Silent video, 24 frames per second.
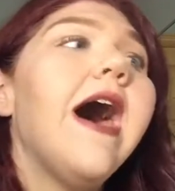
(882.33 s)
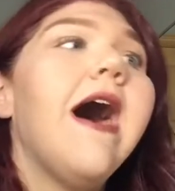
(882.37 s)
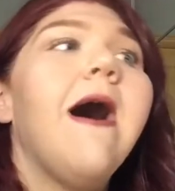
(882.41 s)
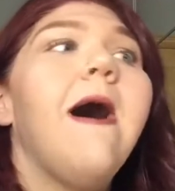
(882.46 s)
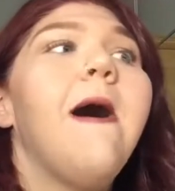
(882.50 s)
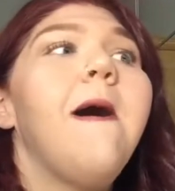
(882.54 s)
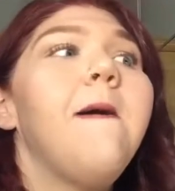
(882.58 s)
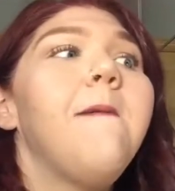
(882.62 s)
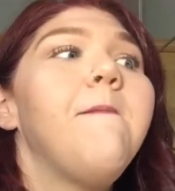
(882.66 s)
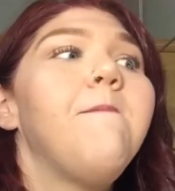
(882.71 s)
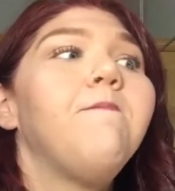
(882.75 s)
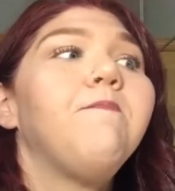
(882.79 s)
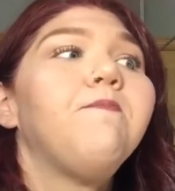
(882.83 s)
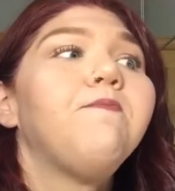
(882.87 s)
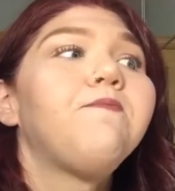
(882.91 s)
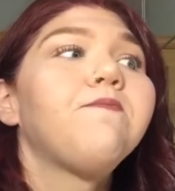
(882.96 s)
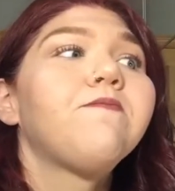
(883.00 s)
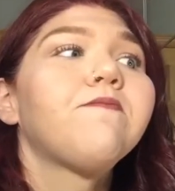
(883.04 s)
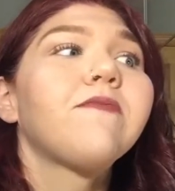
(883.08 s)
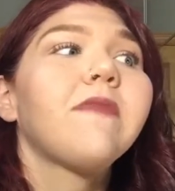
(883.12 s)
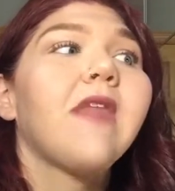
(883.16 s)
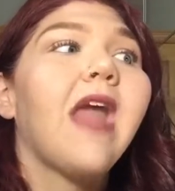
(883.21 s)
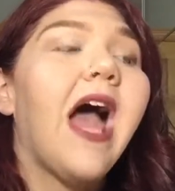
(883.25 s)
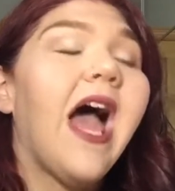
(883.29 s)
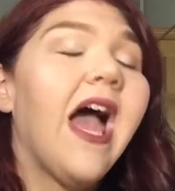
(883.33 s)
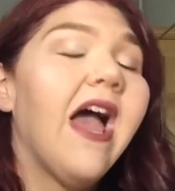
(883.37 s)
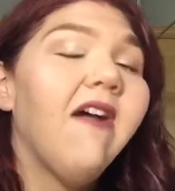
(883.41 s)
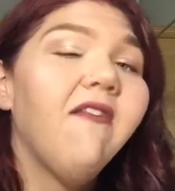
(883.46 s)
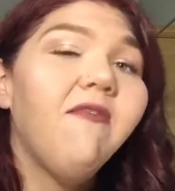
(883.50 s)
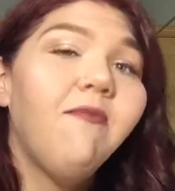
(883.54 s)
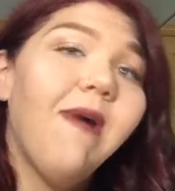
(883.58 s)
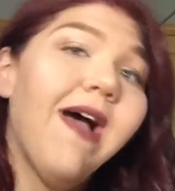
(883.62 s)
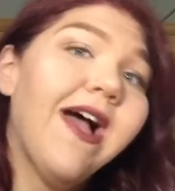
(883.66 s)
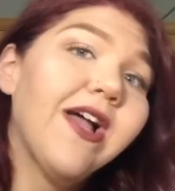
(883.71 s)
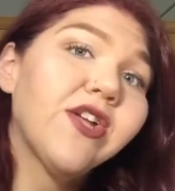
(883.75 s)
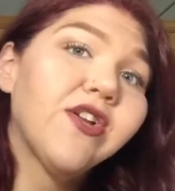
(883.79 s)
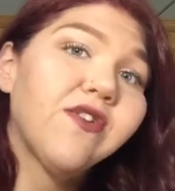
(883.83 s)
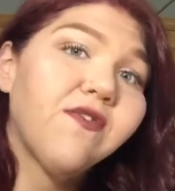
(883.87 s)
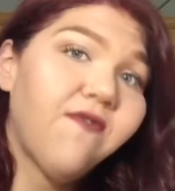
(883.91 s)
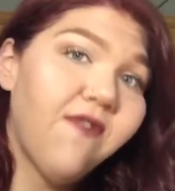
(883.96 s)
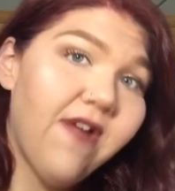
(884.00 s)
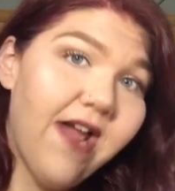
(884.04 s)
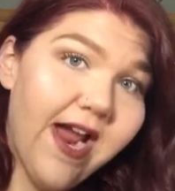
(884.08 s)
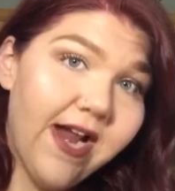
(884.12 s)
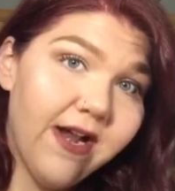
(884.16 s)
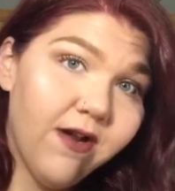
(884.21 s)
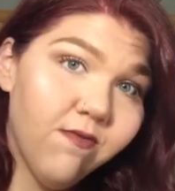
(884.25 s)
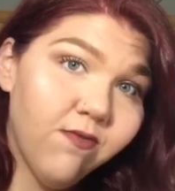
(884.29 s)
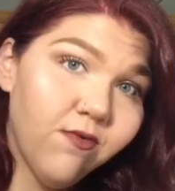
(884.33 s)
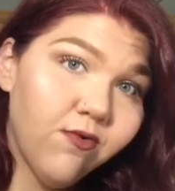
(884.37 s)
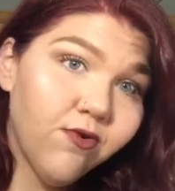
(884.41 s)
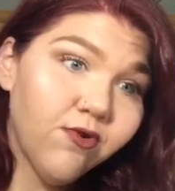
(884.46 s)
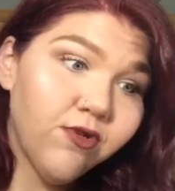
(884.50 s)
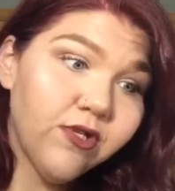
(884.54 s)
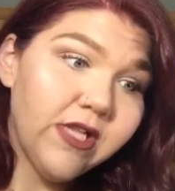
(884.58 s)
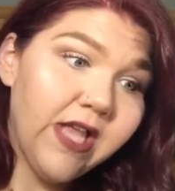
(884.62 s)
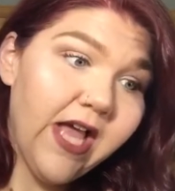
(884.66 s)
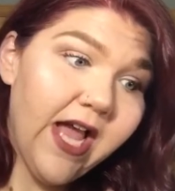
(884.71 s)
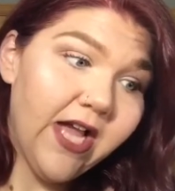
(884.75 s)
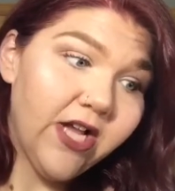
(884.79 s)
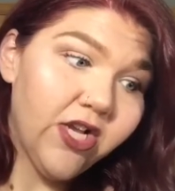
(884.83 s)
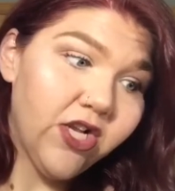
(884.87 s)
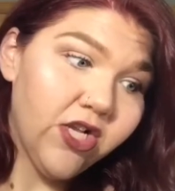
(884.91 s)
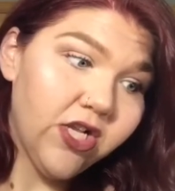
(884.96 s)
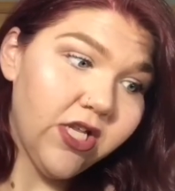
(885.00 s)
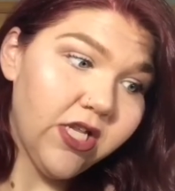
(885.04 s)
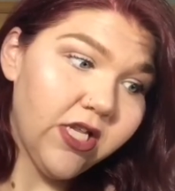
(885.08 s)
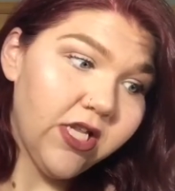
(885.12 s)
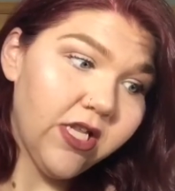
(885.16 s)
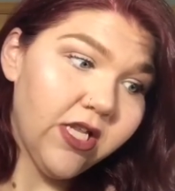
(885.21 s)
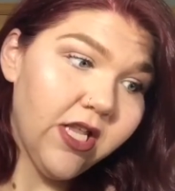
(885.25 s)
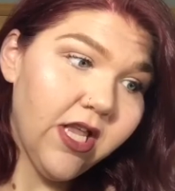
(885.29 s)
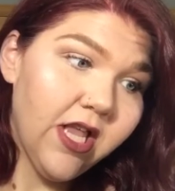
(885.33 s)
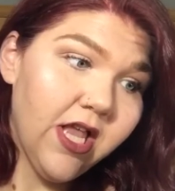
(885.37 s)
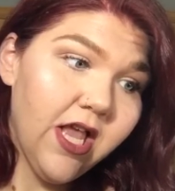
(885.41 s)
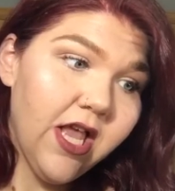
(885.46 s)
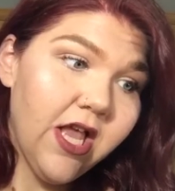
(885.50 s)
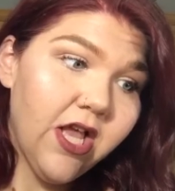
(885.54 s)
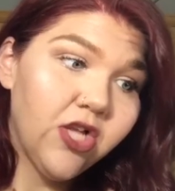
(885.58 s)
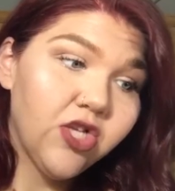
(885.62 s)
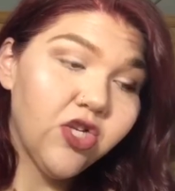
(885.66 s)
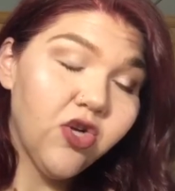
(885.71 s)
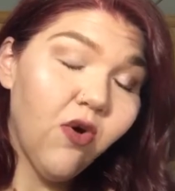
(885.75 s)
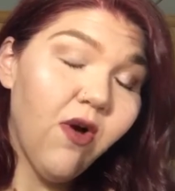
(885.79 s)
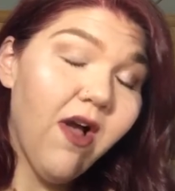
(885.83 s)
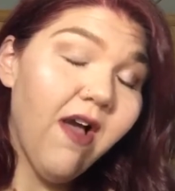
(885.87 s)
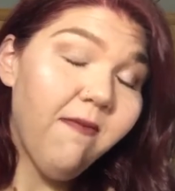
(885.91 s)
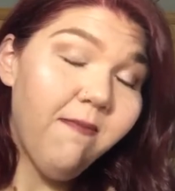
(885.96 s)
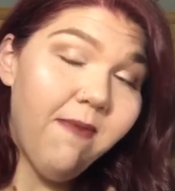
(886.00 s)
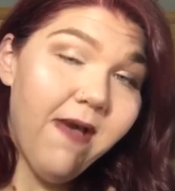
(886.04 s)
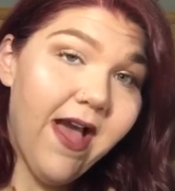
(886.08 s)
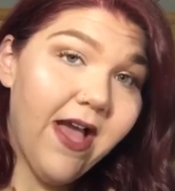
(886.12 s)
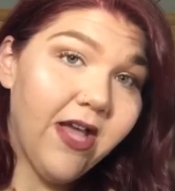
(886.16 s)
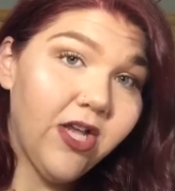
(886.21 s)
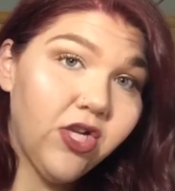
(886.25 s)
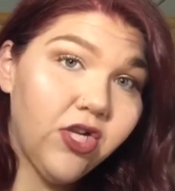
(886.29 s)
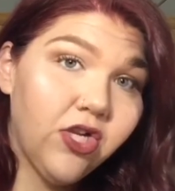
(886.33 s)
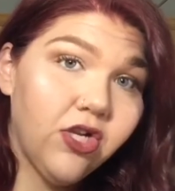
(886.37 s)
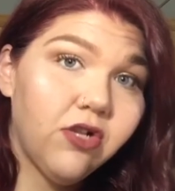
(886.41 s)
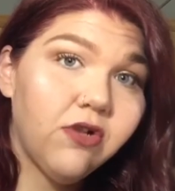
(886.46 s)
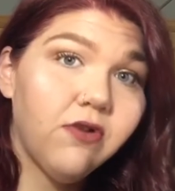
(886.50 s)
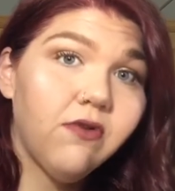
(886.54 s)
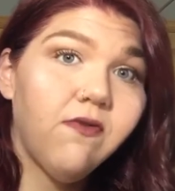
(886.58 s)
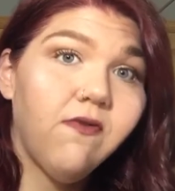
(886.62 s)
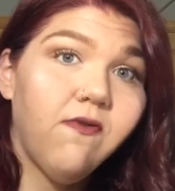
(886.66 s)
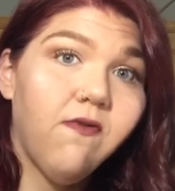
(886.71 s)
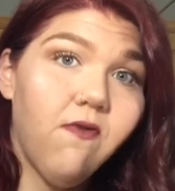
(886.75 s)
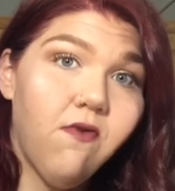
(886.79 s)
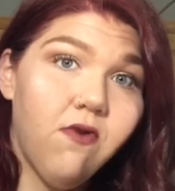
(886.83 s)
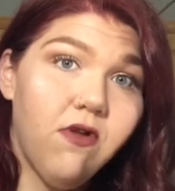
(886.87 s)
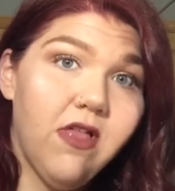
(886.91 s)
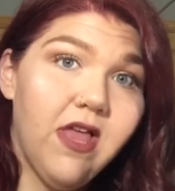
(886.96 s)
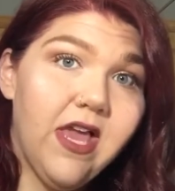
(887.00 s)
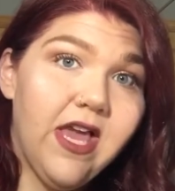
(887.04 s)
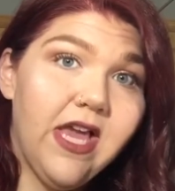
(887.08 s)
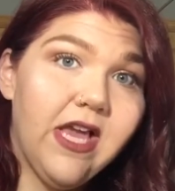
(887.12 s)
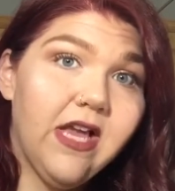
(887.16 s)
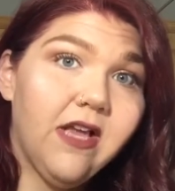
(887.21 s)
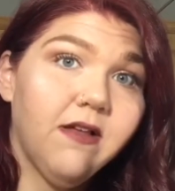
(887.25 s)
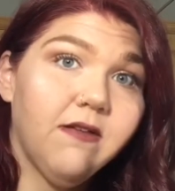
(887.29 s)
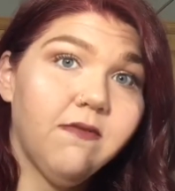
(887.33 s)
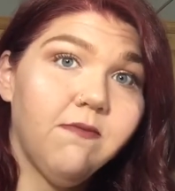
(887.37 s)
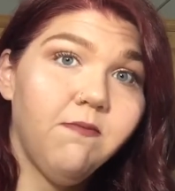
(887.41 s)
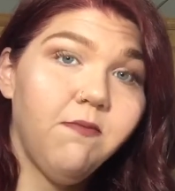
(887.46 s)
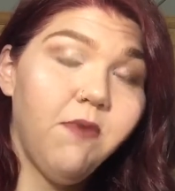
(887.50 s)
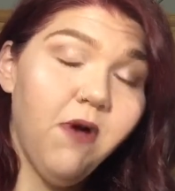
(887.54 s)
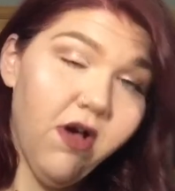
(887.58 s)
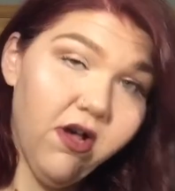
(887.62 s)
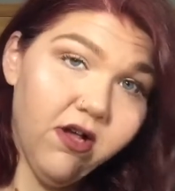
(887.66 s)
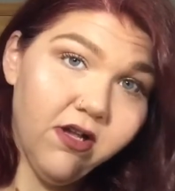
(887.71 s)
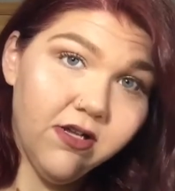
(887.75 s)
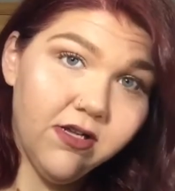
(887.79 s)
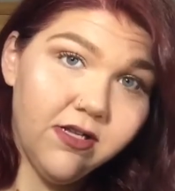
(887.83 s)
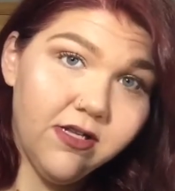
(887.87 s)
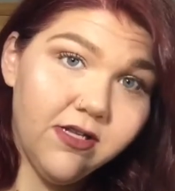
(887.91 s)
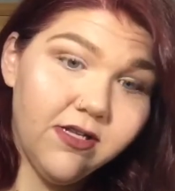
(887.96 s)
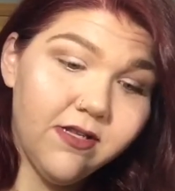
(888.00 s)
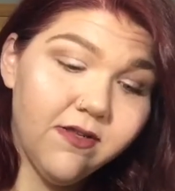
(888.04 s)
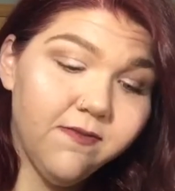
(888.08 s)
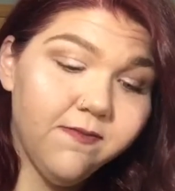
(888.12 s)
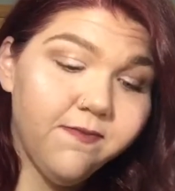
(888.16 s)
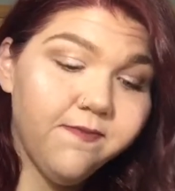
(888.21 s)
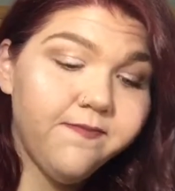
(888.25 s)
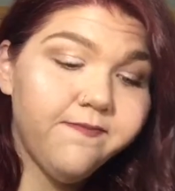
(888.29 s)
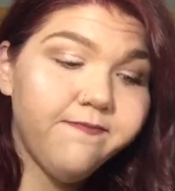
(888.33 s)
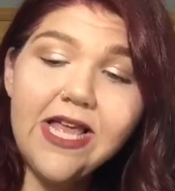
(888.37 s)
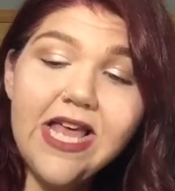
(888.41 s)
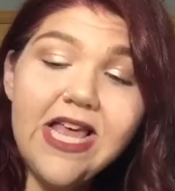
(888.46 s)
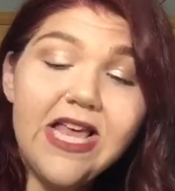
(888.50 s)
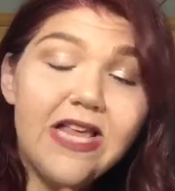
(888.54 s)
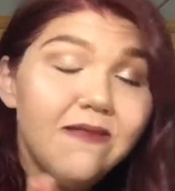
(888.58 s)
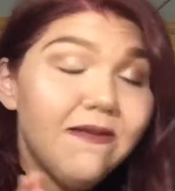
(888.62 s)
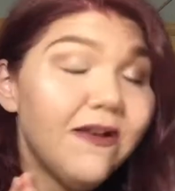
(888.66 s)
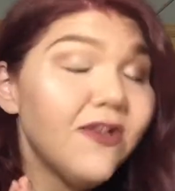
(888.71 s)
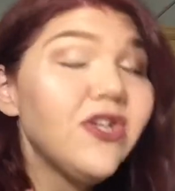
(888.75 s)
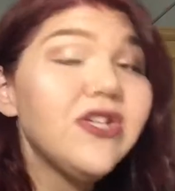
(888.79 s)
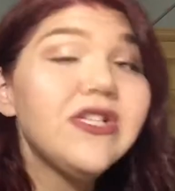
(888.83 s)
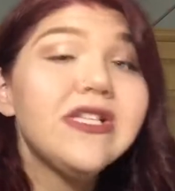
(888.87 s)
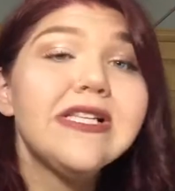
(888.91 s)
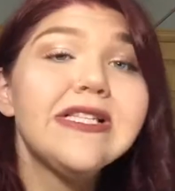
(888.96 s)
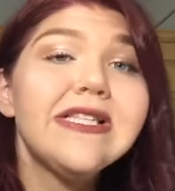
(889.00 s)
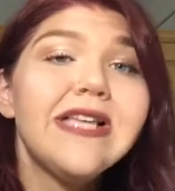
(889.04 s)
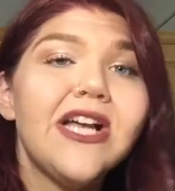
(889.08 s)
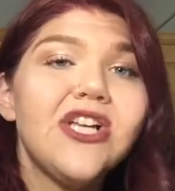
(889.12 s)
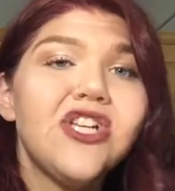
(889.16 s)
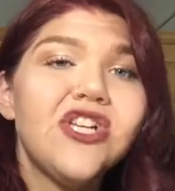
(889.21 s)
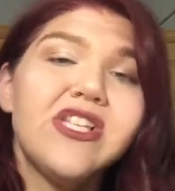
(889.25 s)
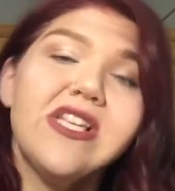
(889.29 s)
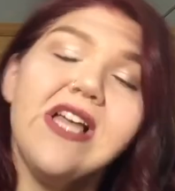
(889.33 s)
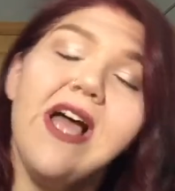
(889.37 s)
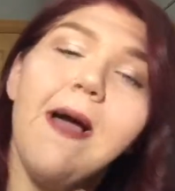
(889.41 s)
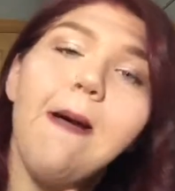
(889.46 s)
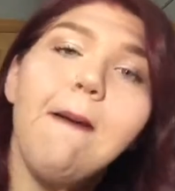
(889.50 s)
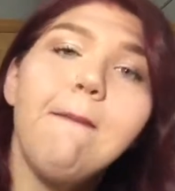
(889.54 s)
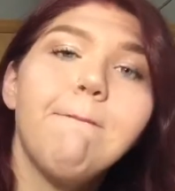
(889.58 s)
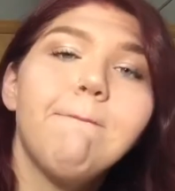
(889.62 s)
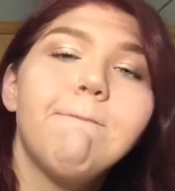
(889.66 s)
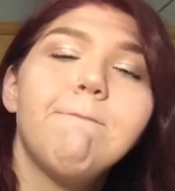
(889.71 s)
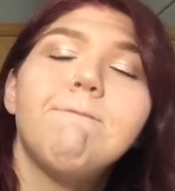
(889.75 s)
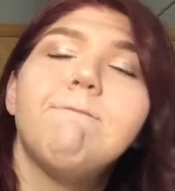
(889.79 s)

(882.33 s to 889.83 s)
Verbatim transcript: Um, I have passion for animals. I just don't have passion for like bugs. Especially since I just got